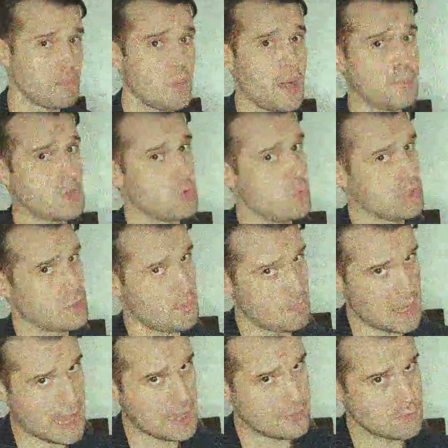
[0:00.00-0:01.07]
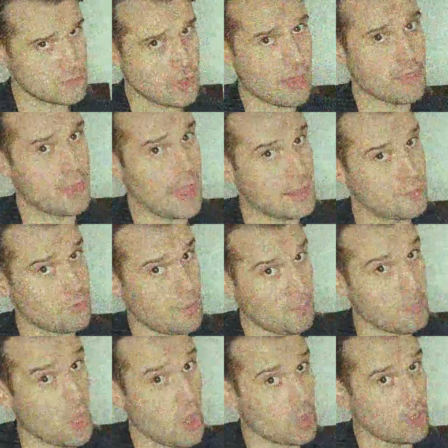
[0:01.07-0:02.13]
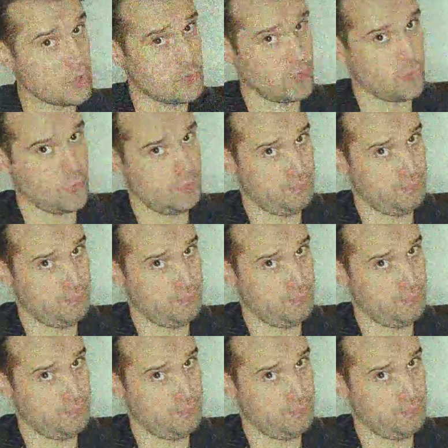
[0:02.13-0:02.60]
in barbecuing the players than the burgers.